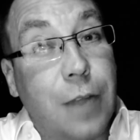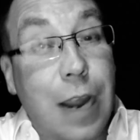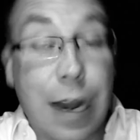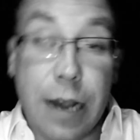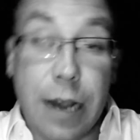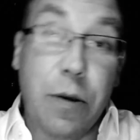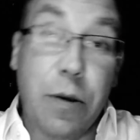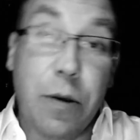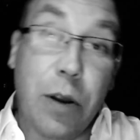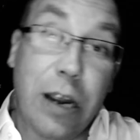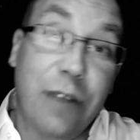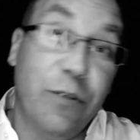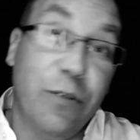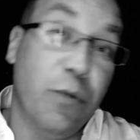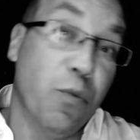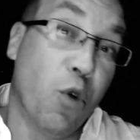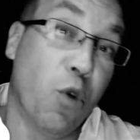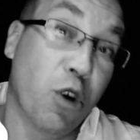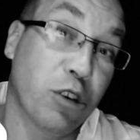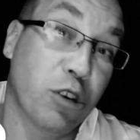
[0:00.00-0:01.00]
And
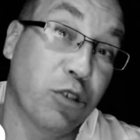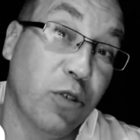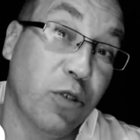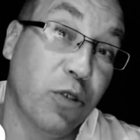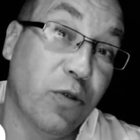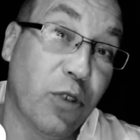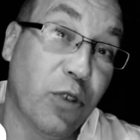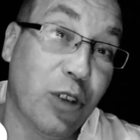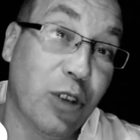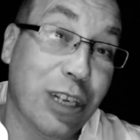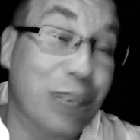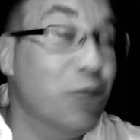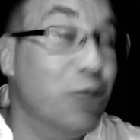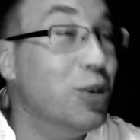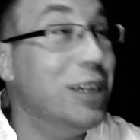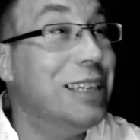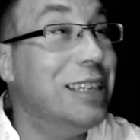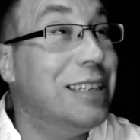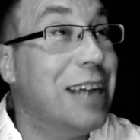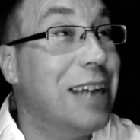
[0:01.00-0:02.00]
even more truthful,
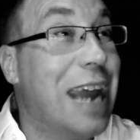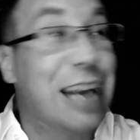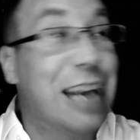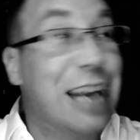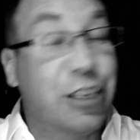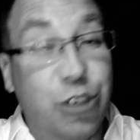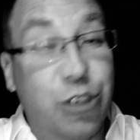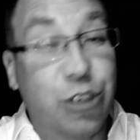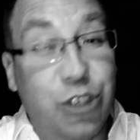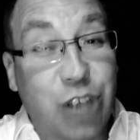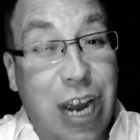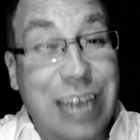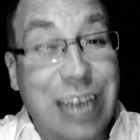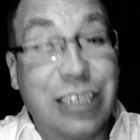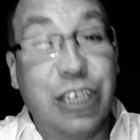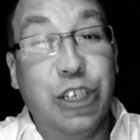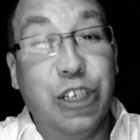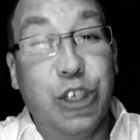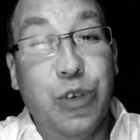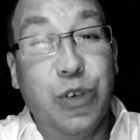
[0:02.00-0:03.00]
you need to
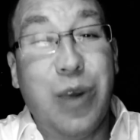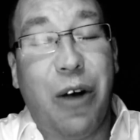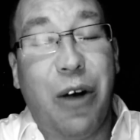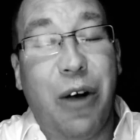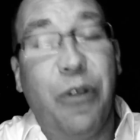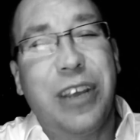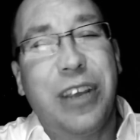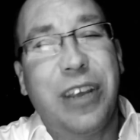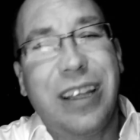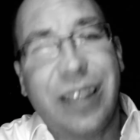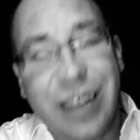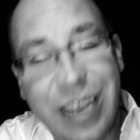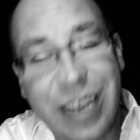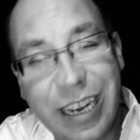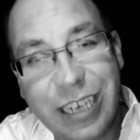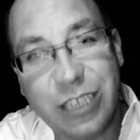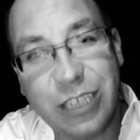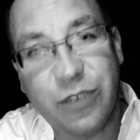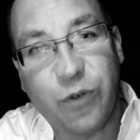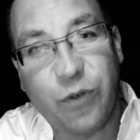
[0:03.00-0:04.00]
exercise and do healthy
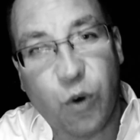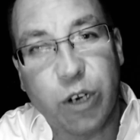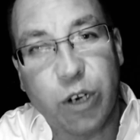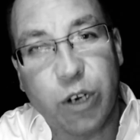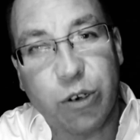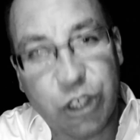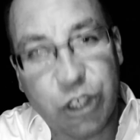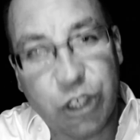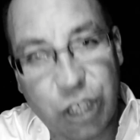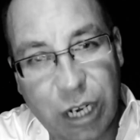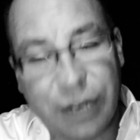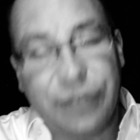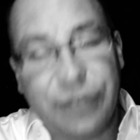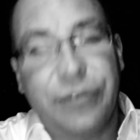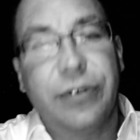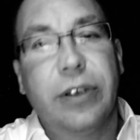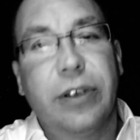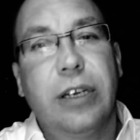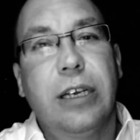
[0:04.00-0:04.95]
things for yourself.